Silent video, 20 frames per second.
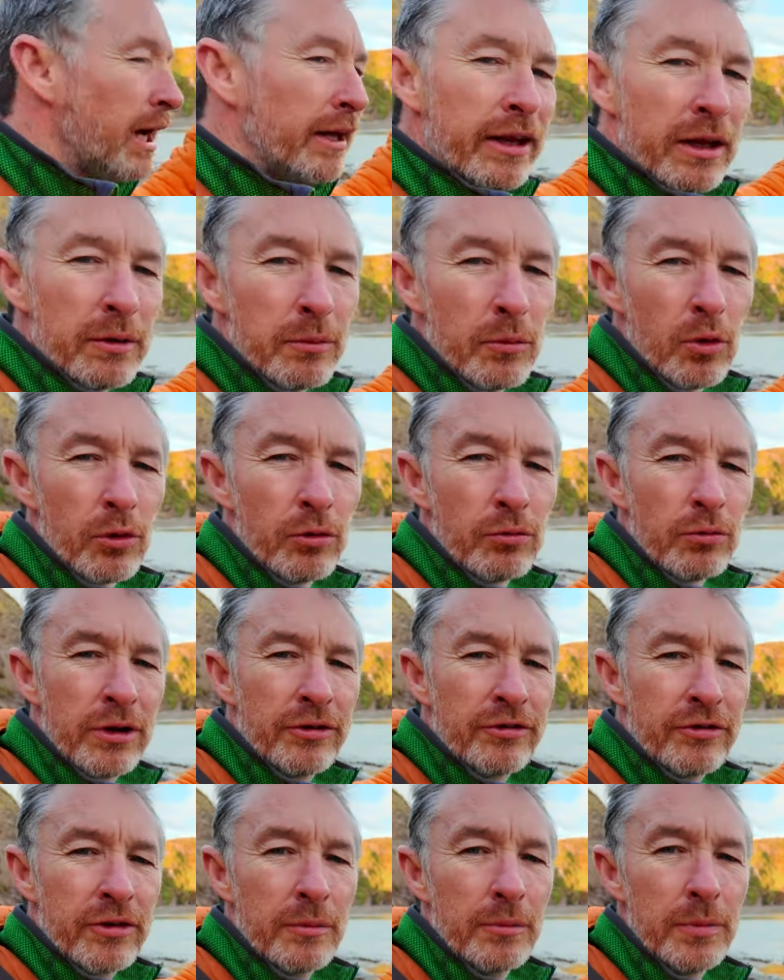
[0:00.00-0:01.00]
and then it won't
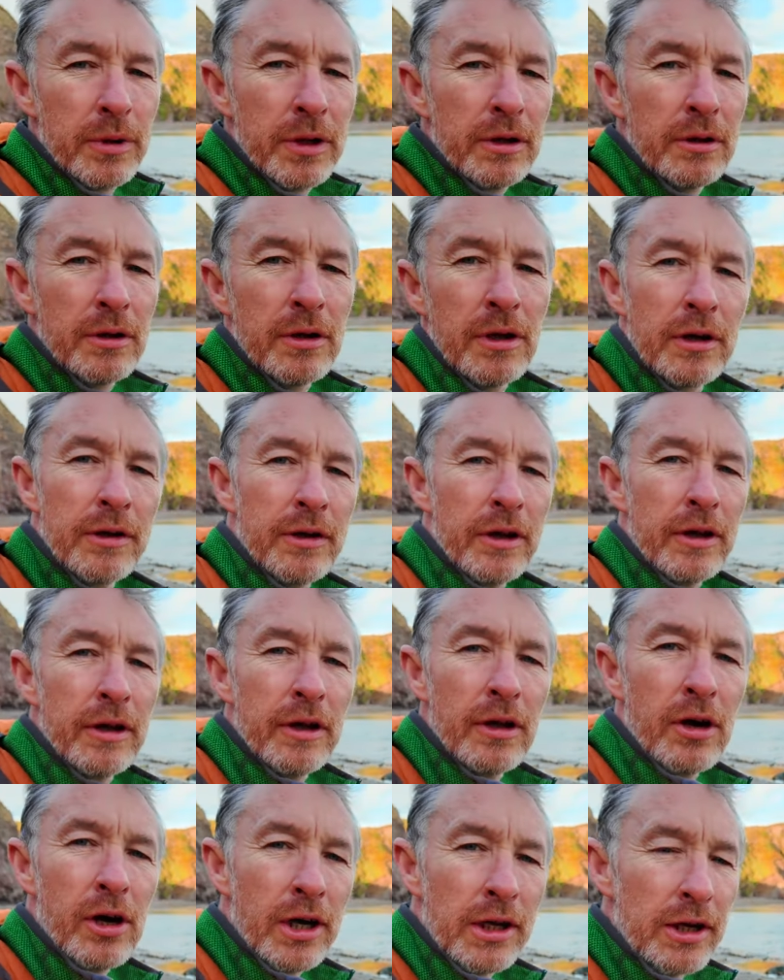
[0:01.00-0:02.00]
risk being the
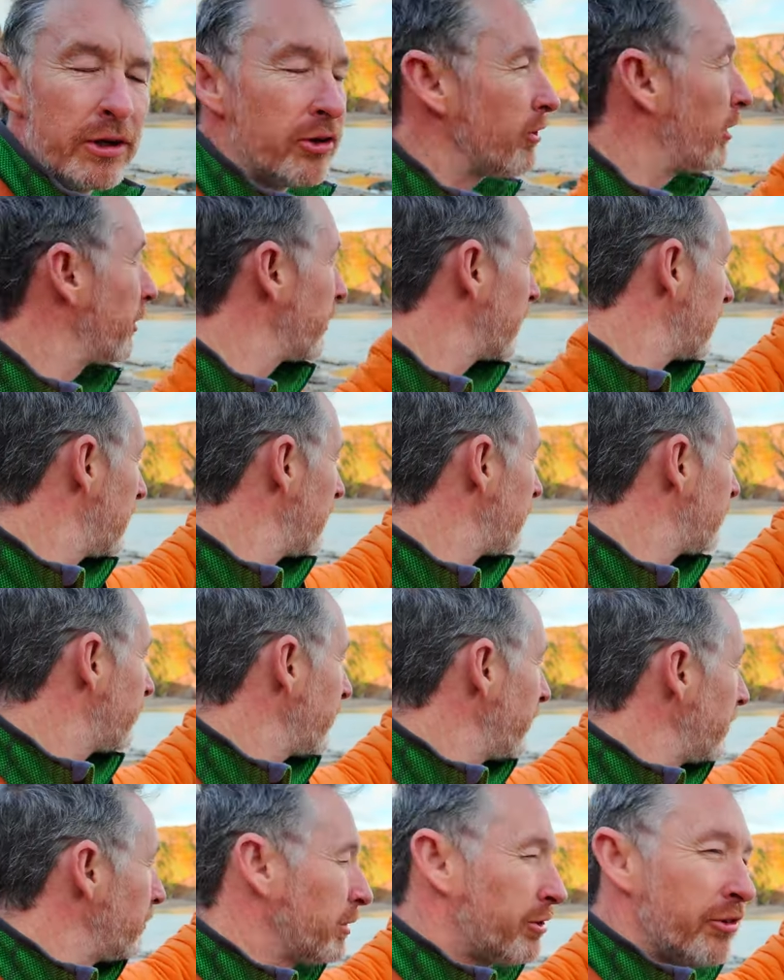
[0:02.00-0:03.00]
highlights on the
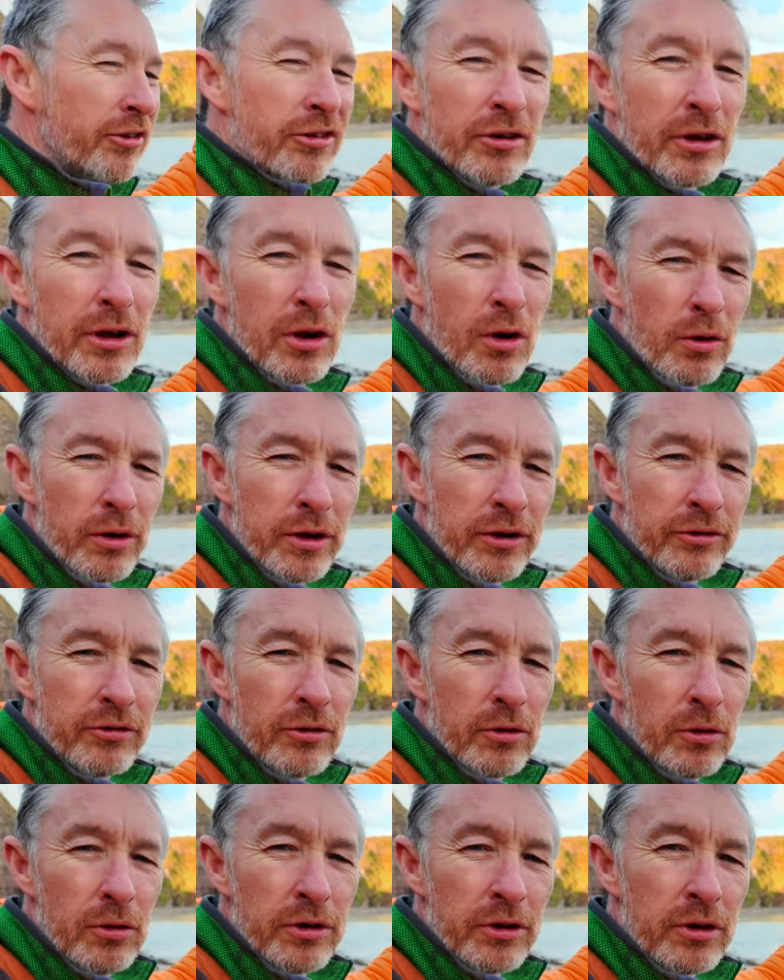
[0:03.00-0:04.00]
cliffside, with this glorious
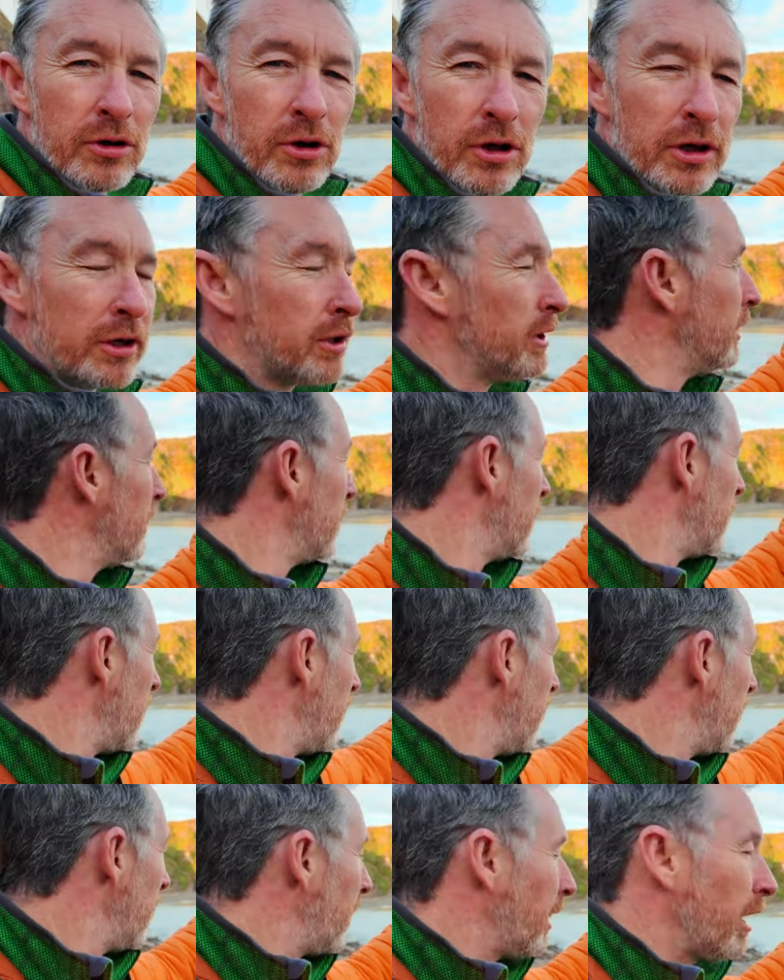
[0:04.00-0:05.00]
golden colour
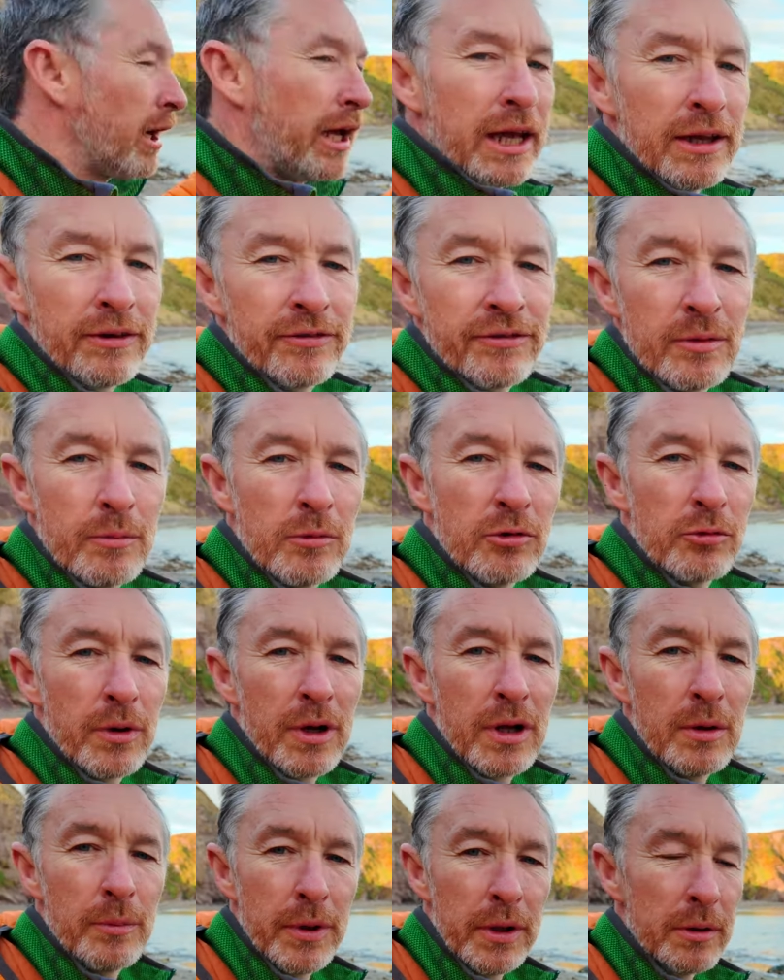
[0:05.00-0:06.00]
uh, against them as
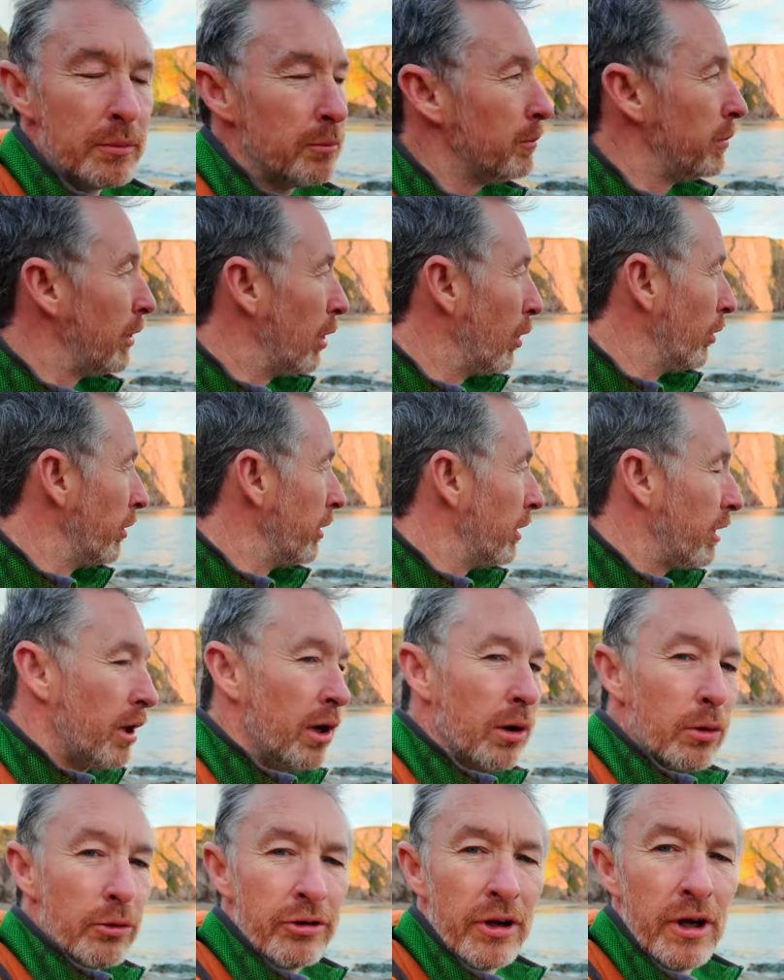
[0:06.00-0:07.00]
well being blown
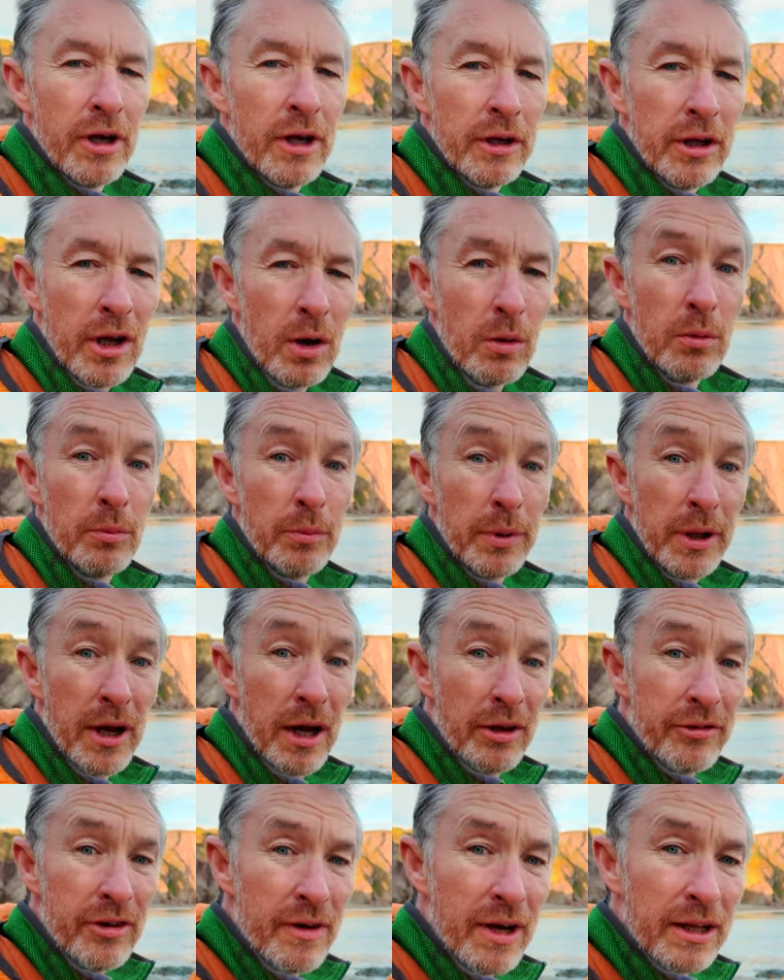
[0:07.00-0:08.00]
out. Now,
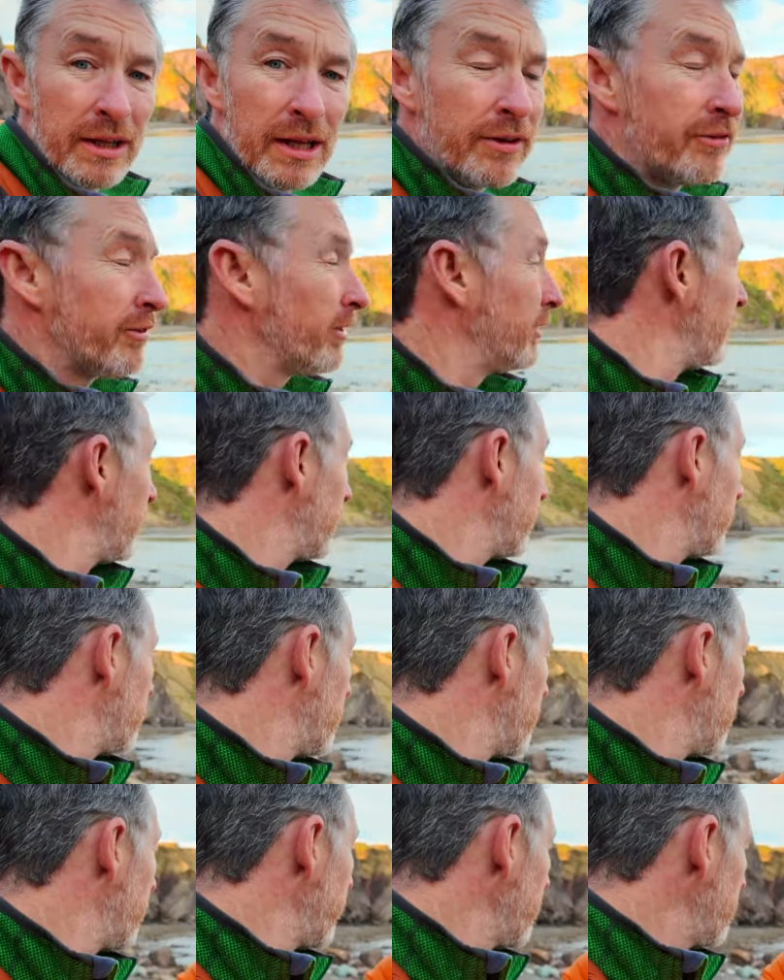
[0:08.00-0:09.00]
because I've got that sunlight as
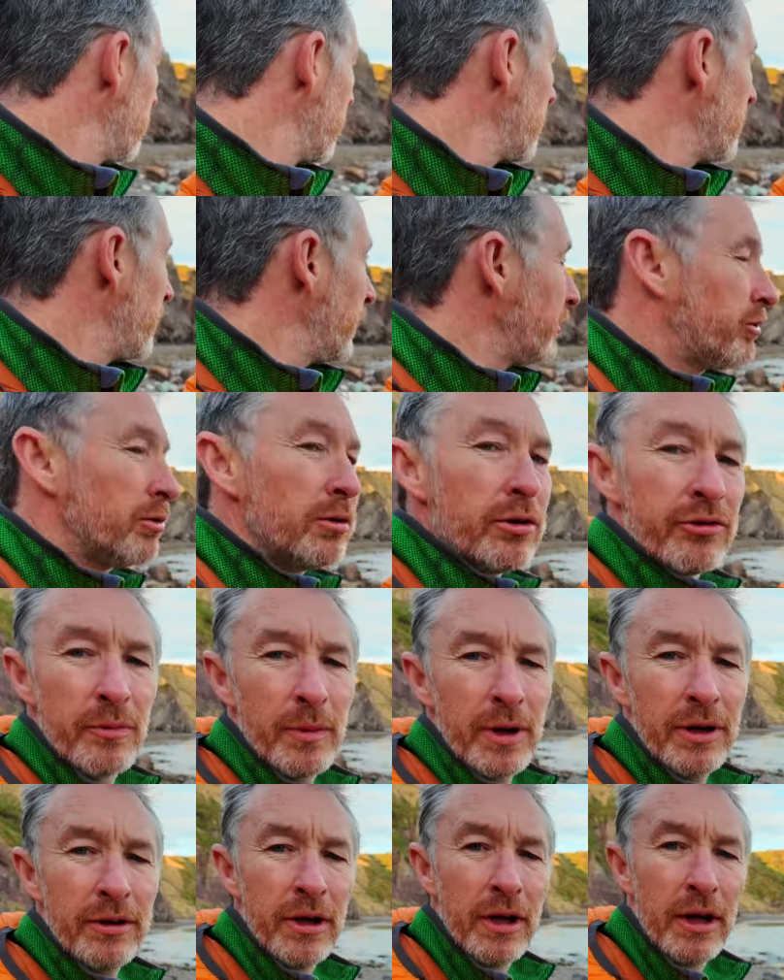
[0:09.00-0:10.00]
well, I think what I might do is I
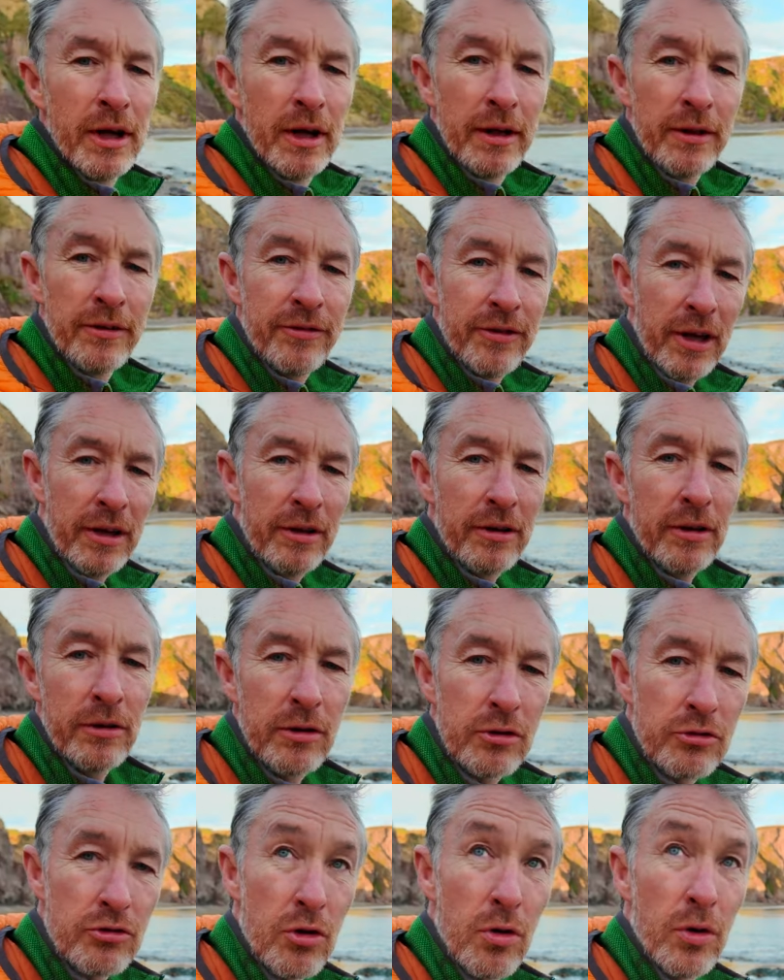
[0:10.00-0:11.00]
might send
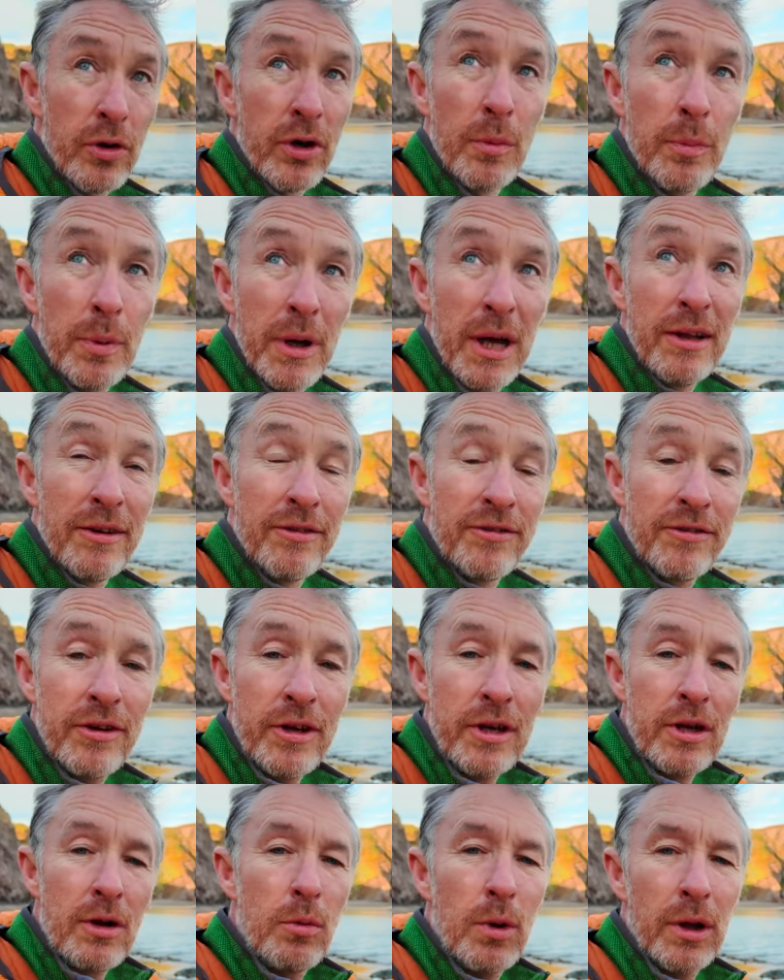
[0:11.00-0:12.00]
the drone up and
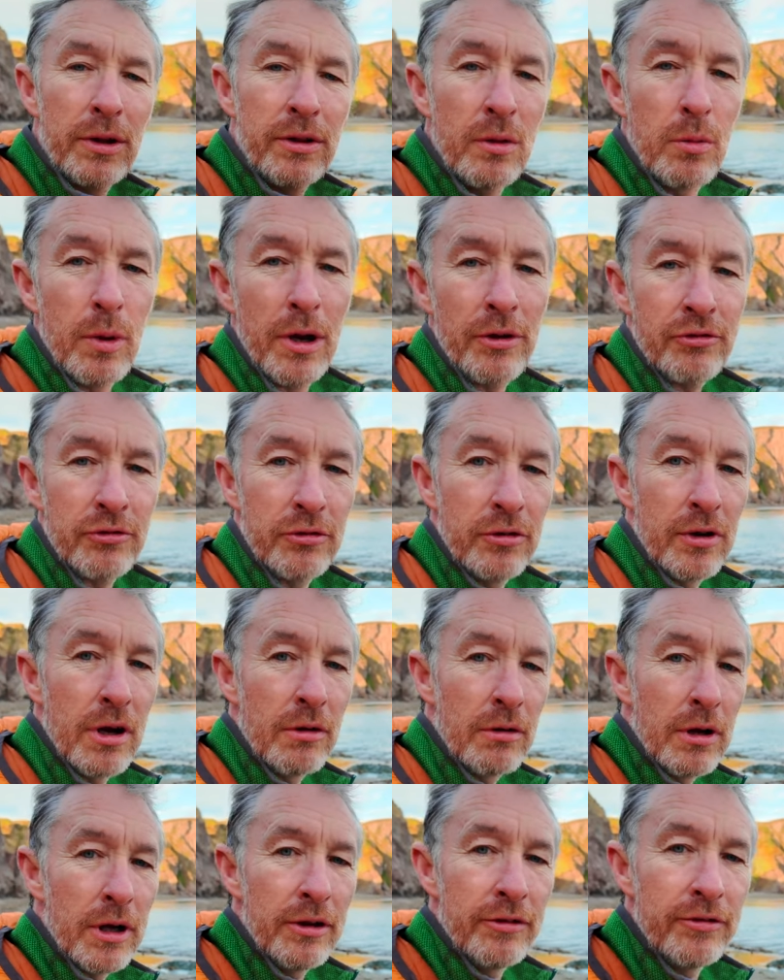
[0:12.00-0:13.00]
see what the western
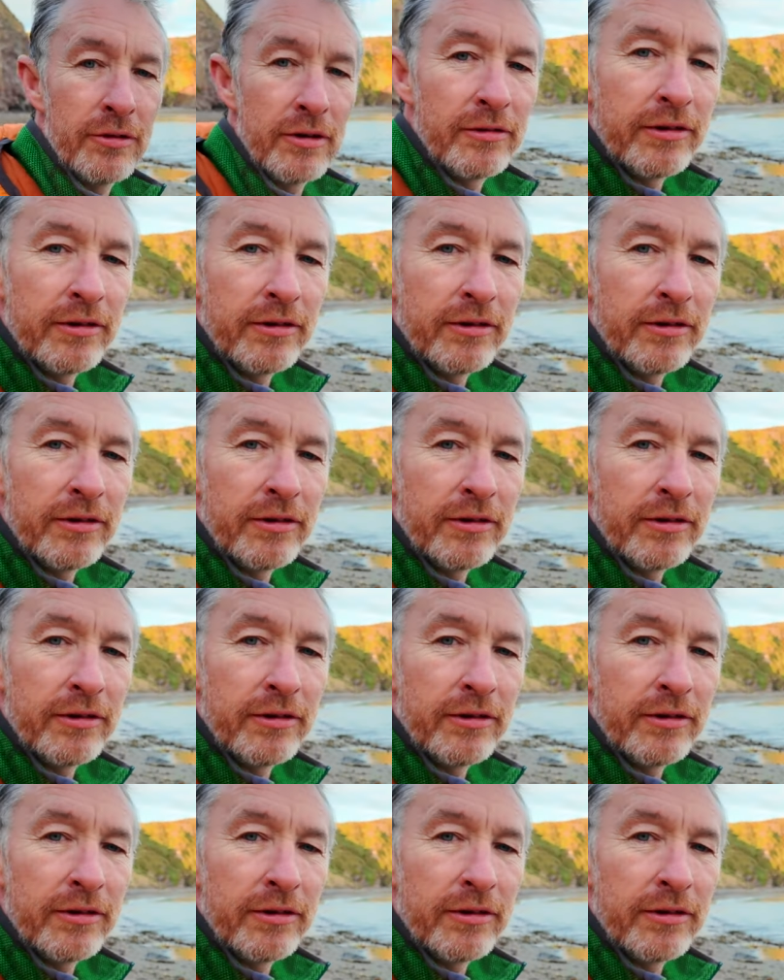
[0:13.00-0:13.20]
horizon